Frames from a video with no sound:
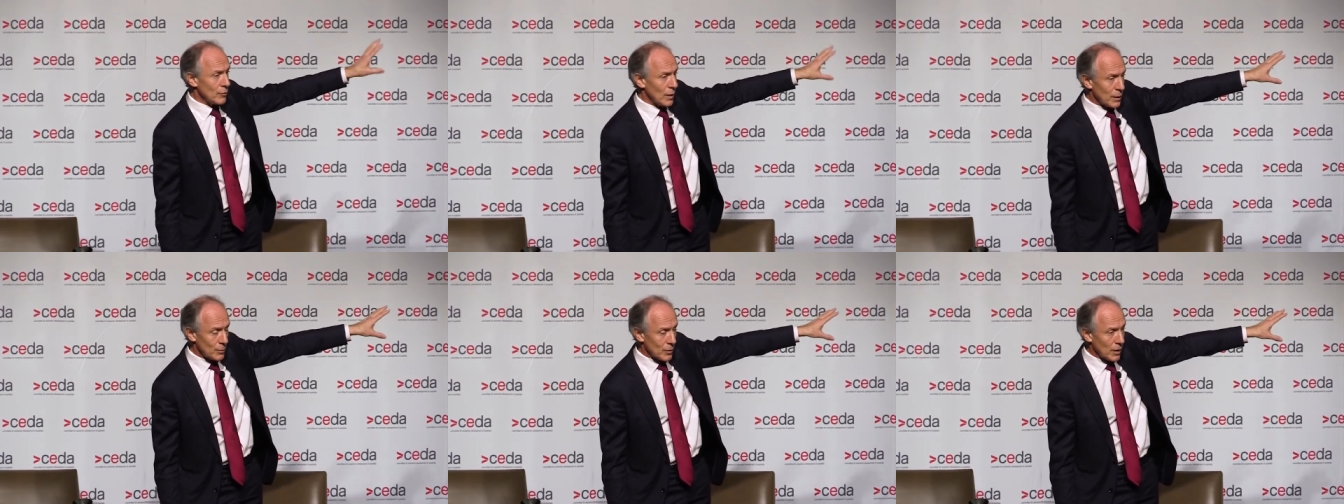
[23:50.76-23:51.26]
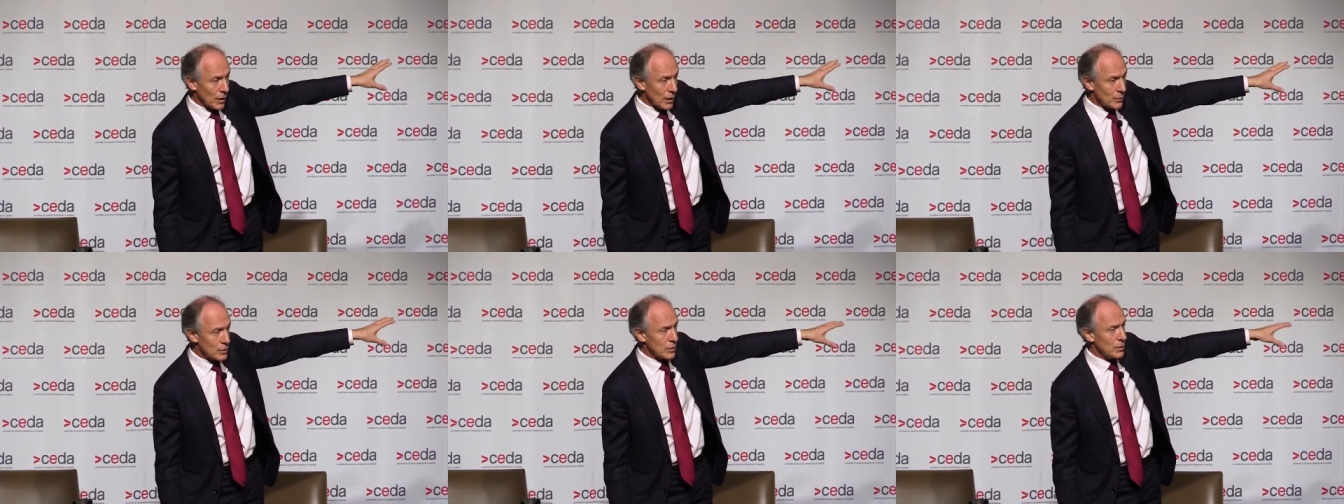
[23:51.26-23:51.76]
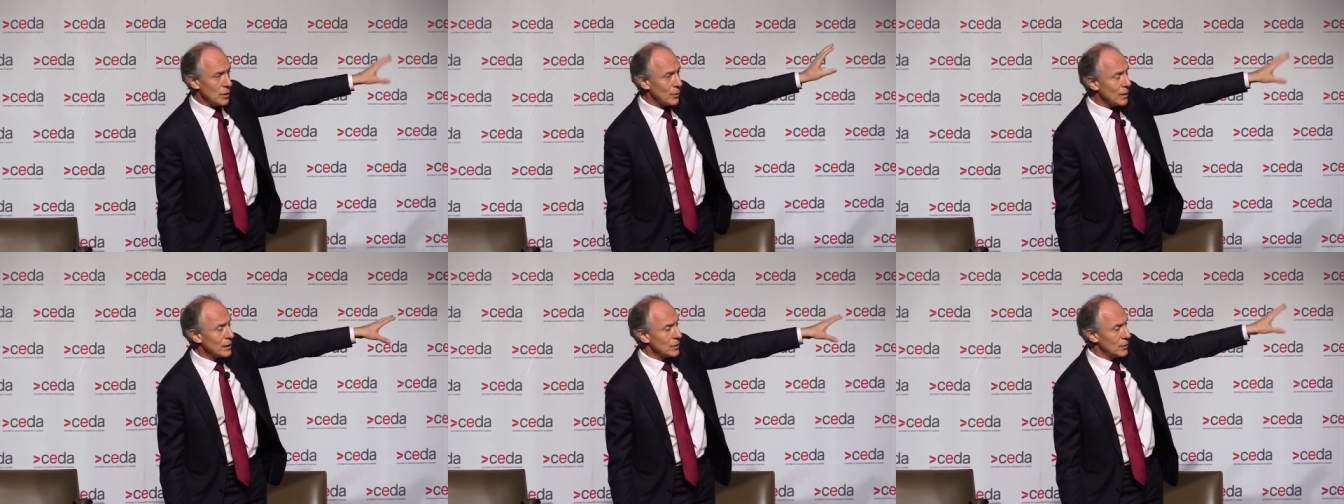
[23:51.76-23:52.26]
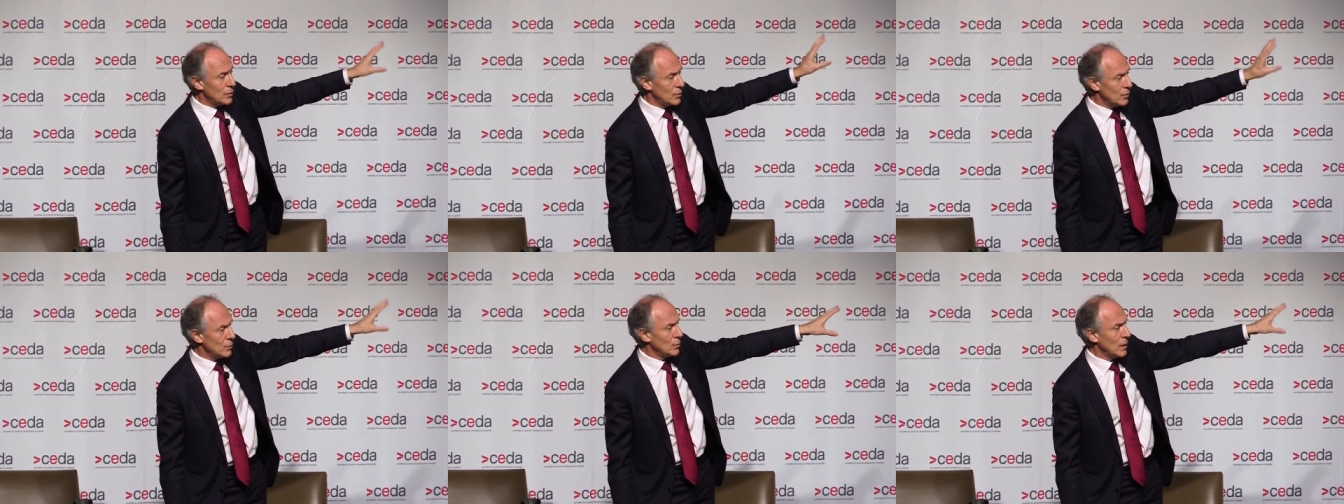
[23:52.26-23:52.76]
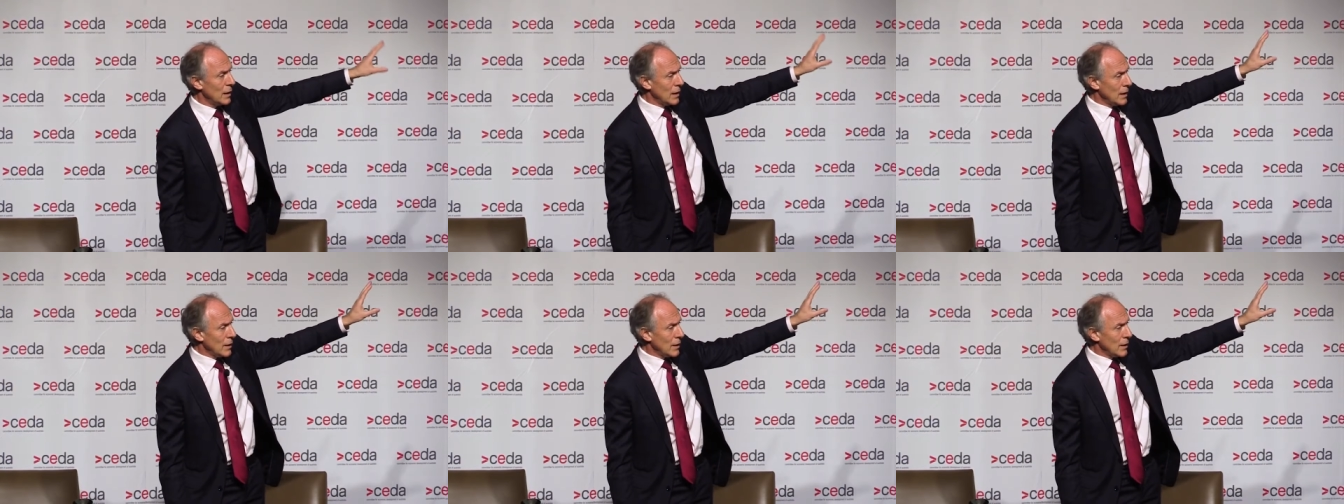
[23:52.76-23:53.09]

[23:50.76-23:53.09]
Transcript: running with hydrogen. No one can do